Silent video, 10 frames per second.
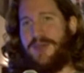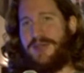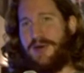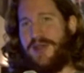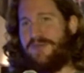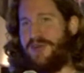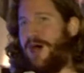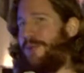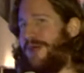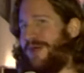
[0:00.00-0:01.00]
and you don't have a
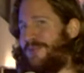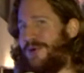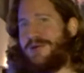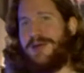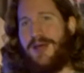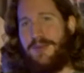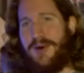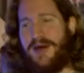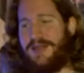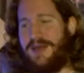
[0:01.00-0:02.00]
hobby anymore.
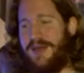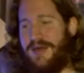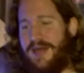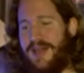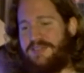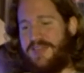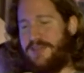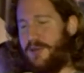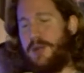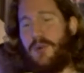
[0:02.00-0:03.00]
But
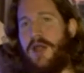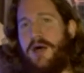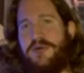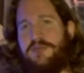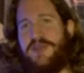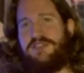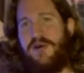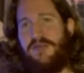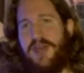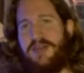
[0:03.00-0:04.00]
it will always be
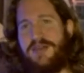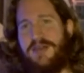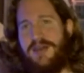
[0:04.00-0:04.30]
something